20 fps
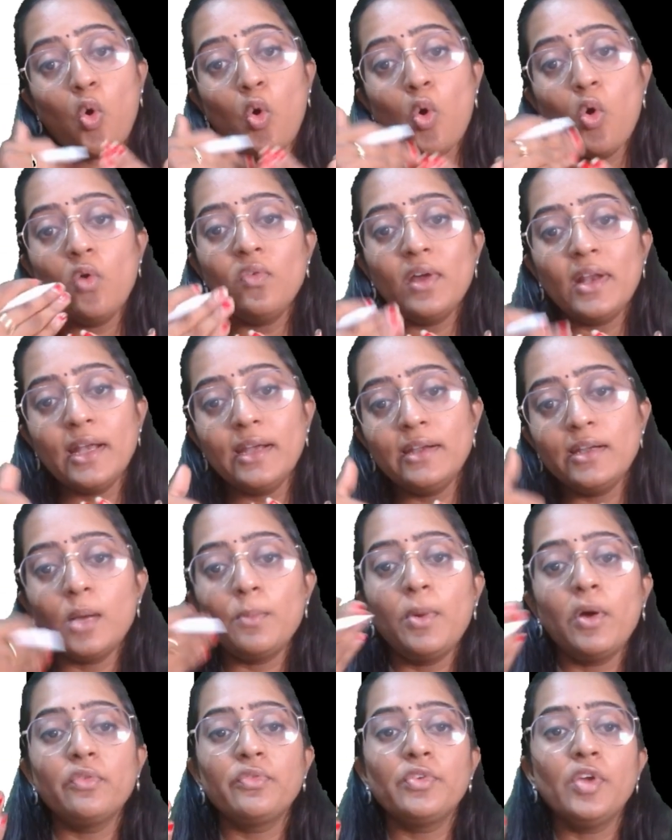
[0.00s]
over and
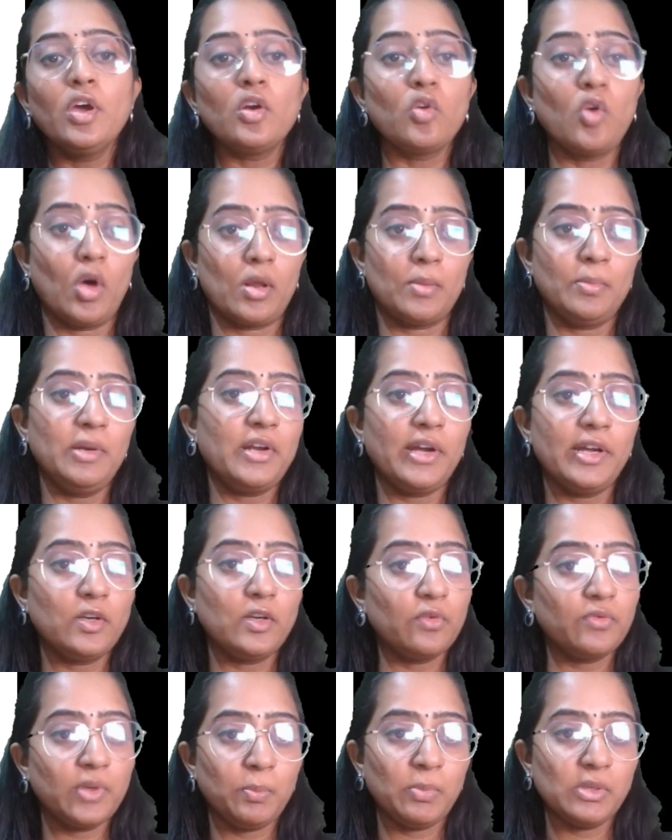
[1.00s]
above your normal
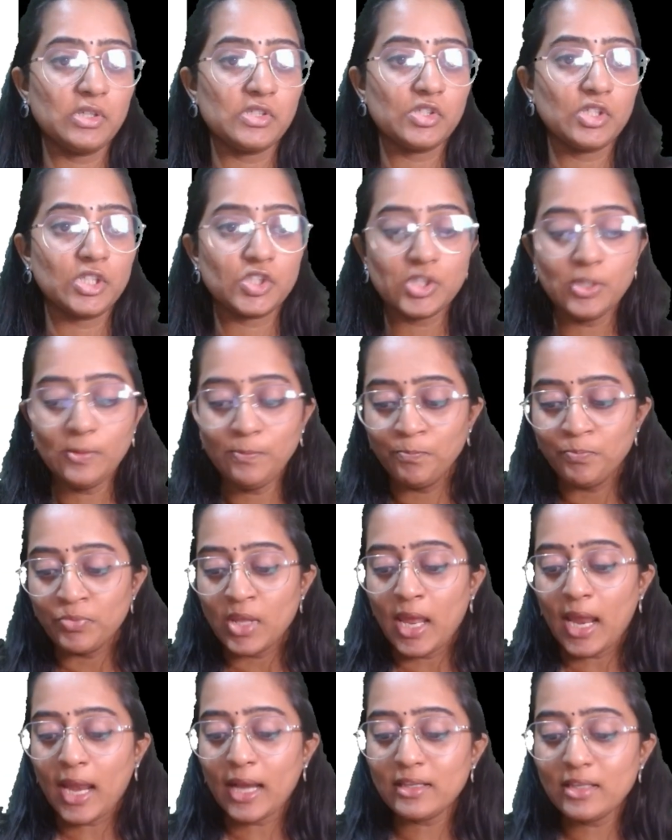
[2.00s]
rate of depreciation.
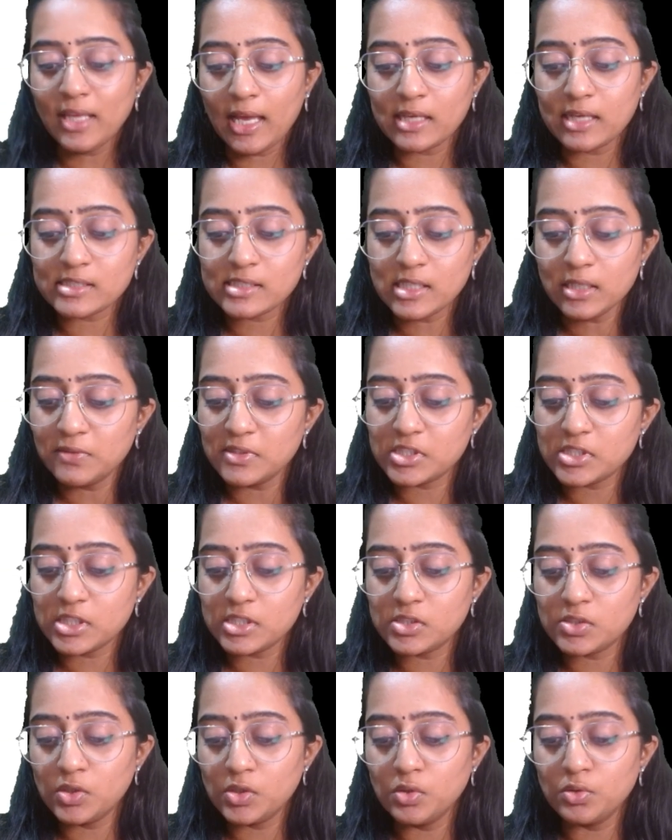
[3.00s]
And the asset which
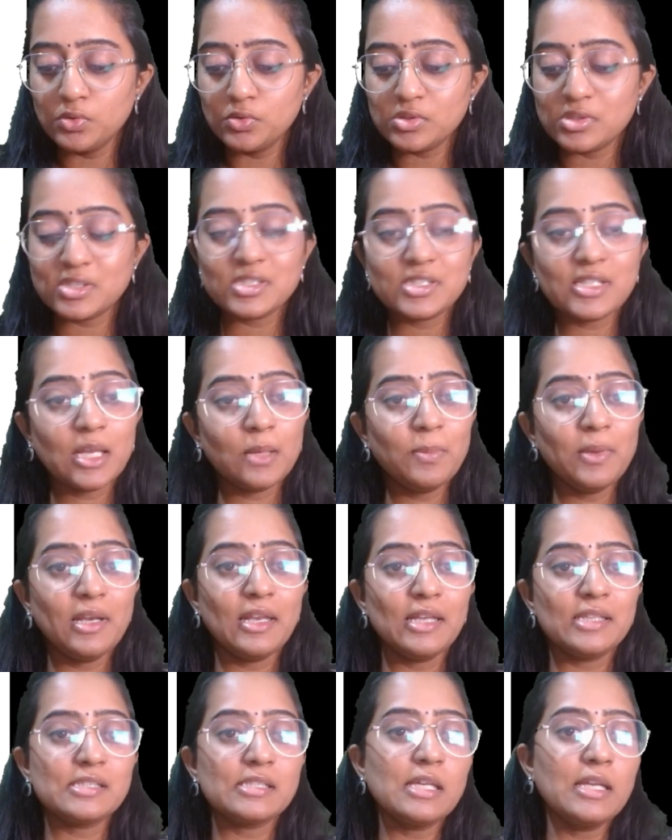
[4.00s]
is used shall be
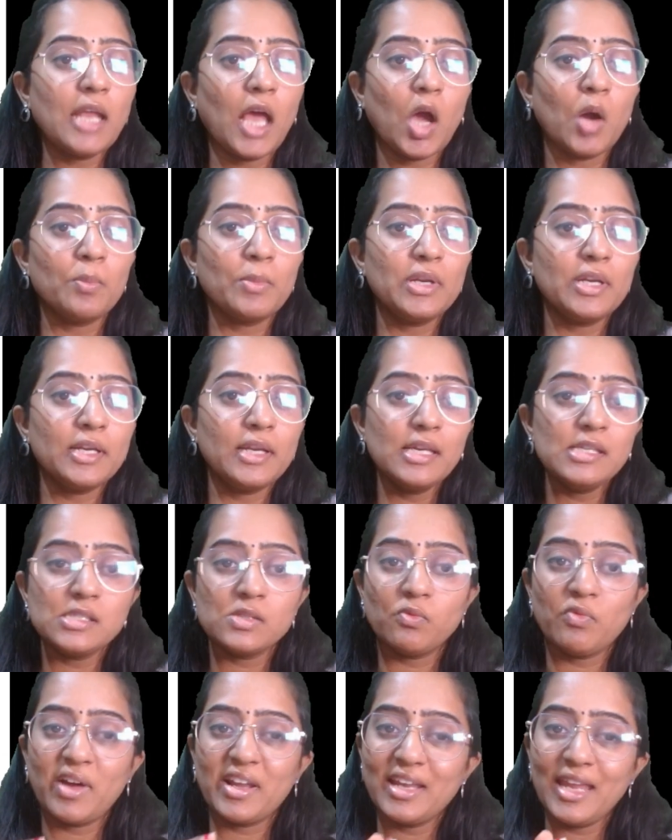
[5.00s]
less than how many days?
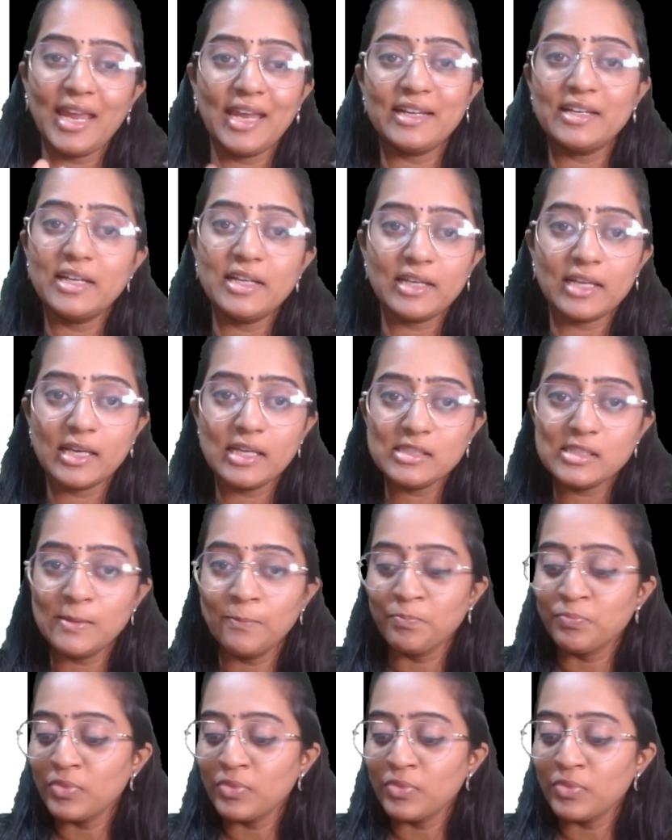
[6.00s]
180 days.